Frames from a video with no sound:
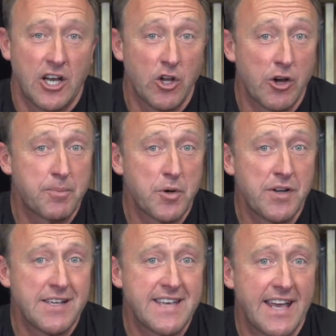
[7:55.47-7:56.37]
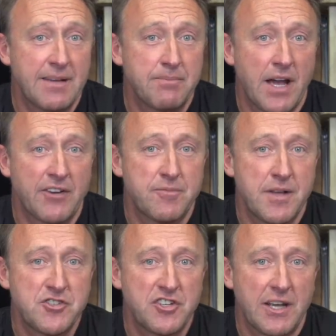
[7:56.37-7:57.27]
Loic Bruni is heading back from
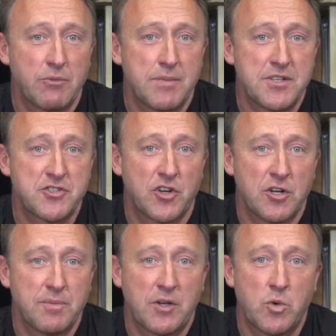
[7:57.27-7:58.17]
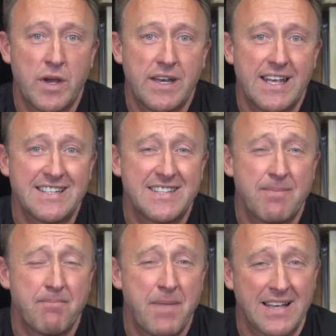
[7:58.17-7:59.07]
injury and will be strong, but Gwin is
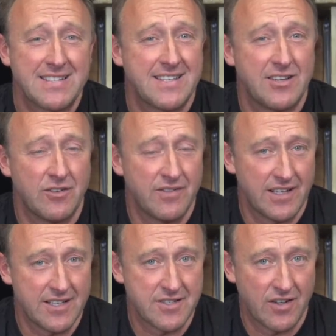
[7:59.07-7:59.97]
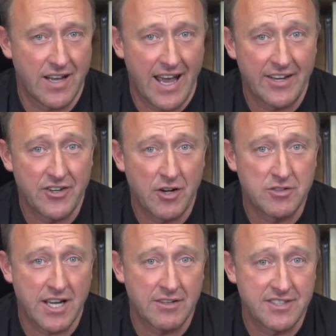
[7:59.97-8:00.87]
the master of Val di Sole and
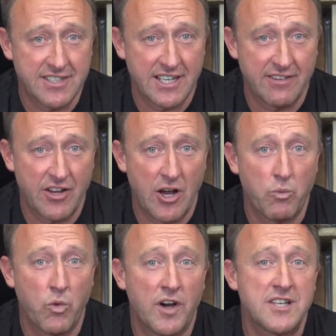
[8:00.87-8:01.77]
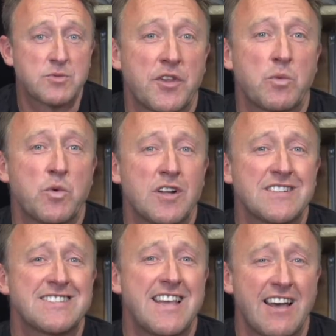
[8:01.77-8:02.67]
knows how to deliver on what of the
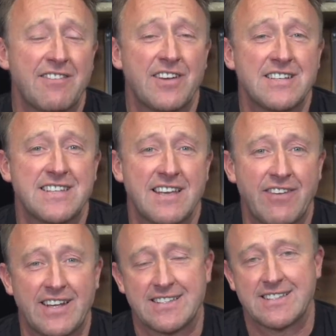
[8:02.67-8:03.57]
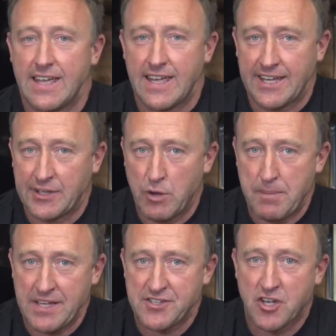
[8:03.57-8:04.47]
world's toughest events. In the
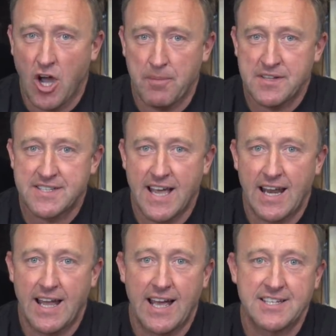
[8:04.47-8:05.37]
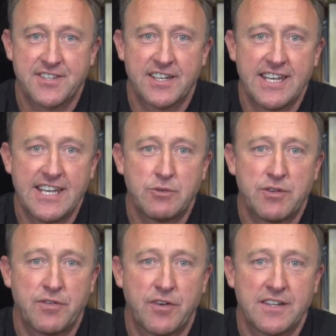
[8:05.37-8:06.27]
women's, Commencal has the lead
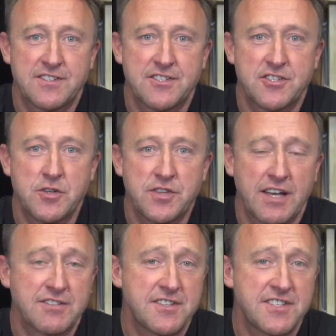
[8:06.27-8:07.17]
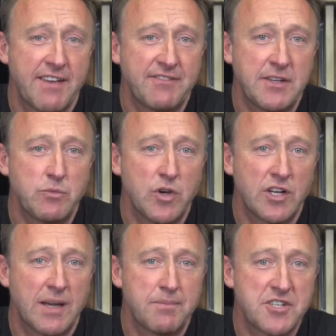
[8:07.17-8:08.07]
with France's 2017
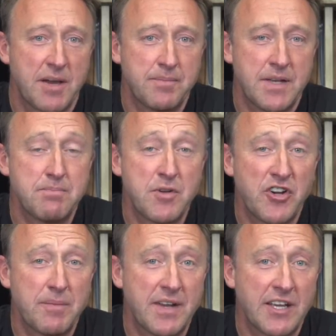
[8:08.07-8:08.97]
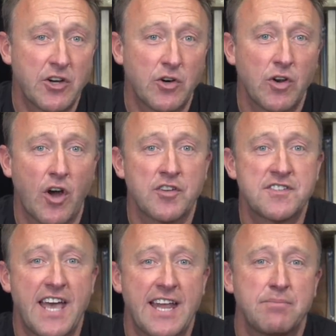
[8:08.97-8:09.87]
World Cup champion Myriam Nicole on
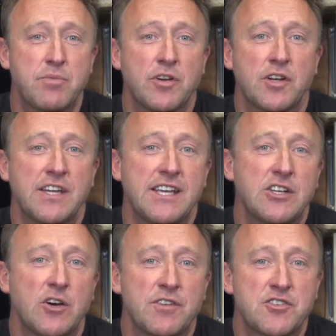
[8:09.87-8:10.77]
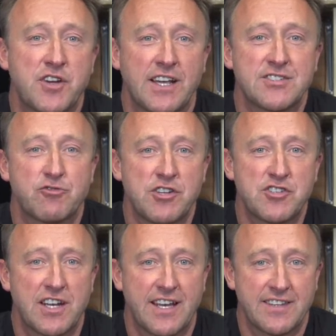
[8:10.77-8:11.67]
10 point lead over Trek's
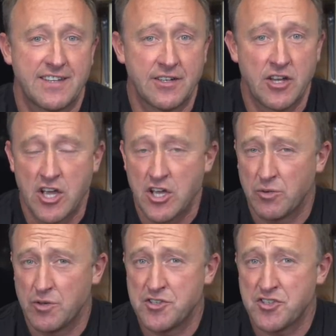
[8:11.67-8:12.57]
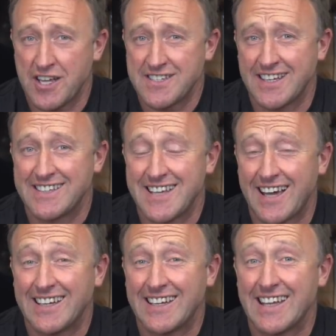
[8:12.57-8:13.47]
Rachel Atherton, who is chasing
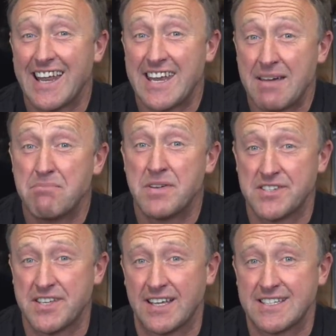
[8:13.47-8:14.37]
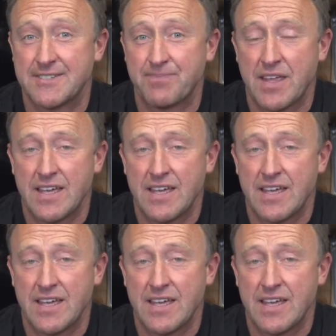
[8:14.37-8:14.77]
title number six.